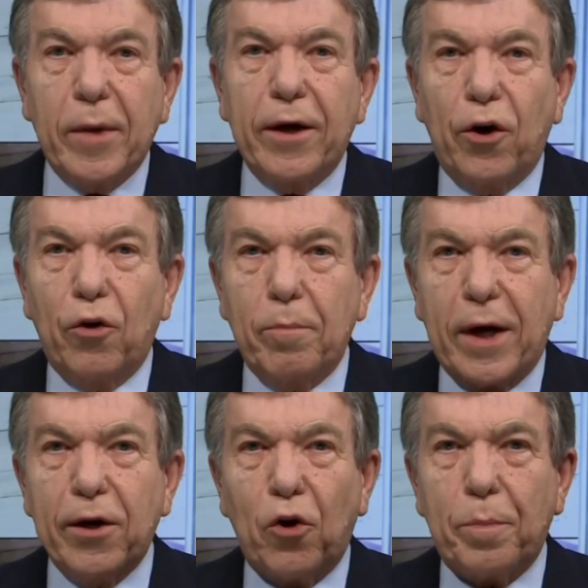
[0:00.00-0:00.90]
not my hope.
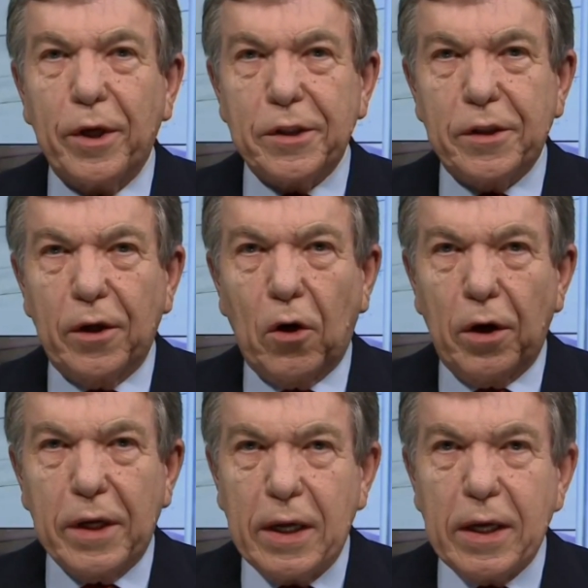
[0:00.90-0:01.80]
My hope is that
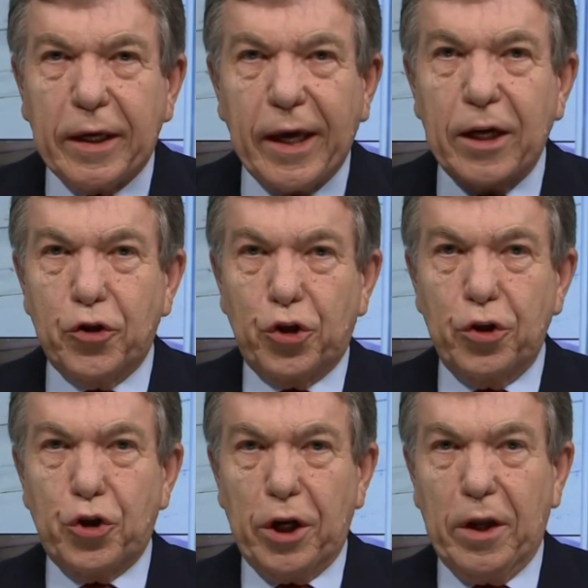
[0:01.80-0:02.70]
on any case
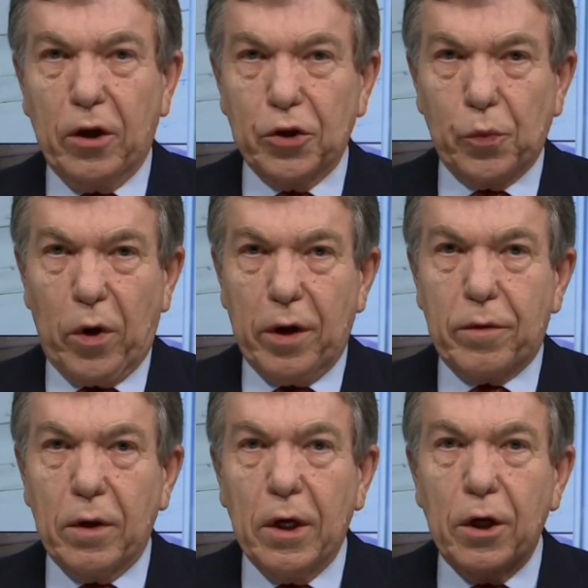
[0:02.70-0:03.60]
she deals
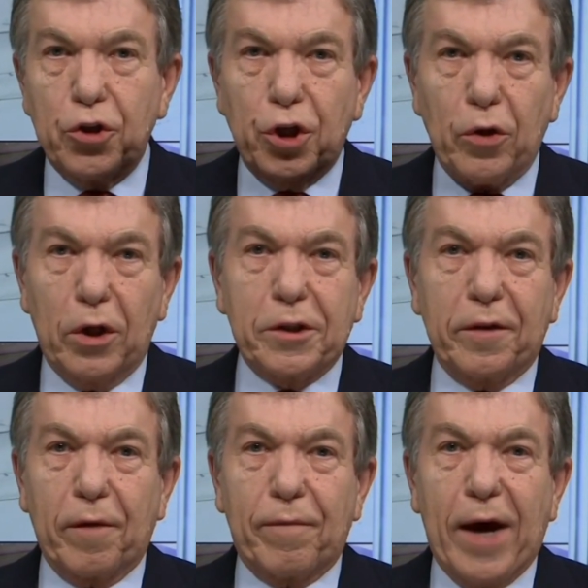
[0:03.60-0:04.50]
with, she looks
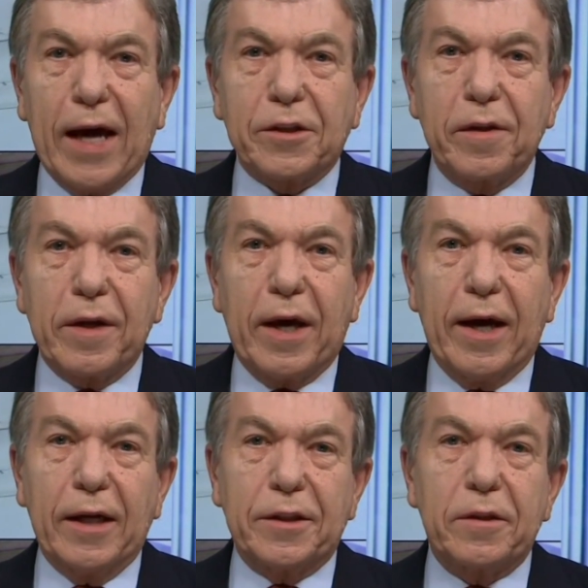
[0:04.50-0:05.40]
at the facts of the
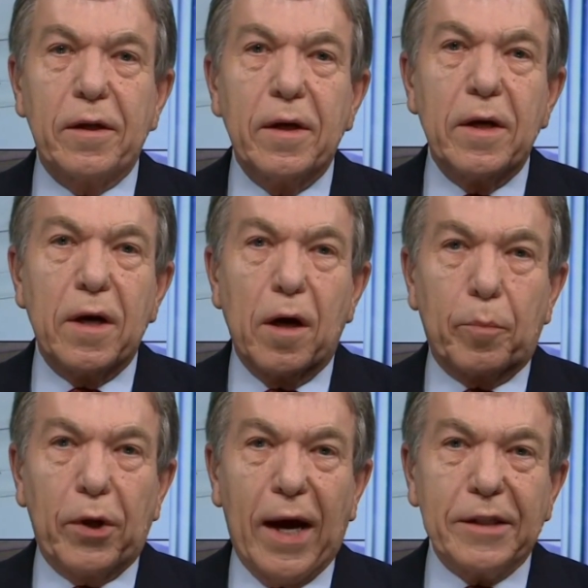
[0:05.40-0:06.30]
case,
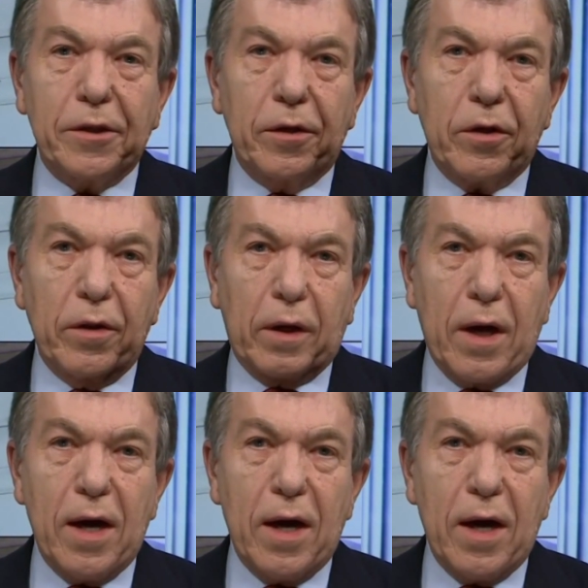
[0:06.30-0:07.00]
applies it to the